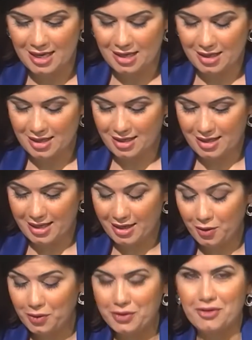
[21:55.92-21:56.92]
a
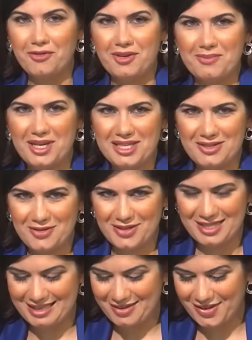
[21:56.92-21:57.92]
holder of a master's
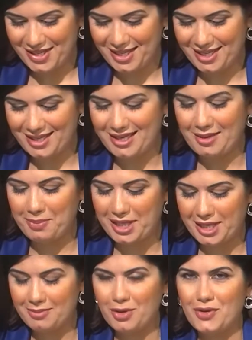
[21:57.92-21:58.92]
degree in
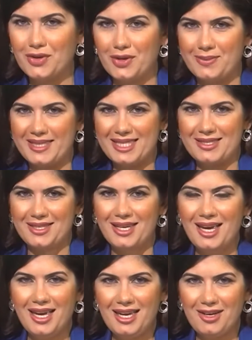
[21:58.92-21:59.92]
applied biochemistry.
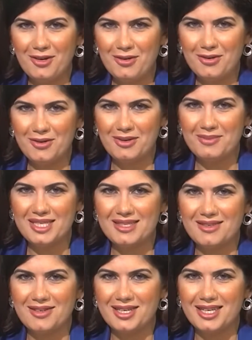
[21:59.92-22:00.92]
Hello,
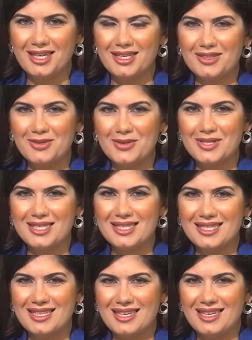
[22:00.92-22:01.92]
Mr.
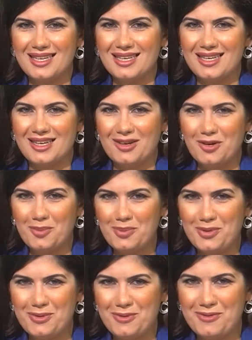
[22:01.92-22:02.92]
Ricardos. Hope
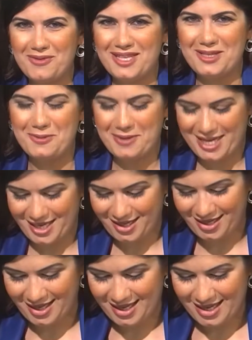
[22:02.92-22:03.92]
you feel
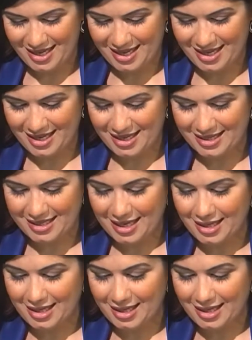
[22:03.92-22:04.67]
well. Tell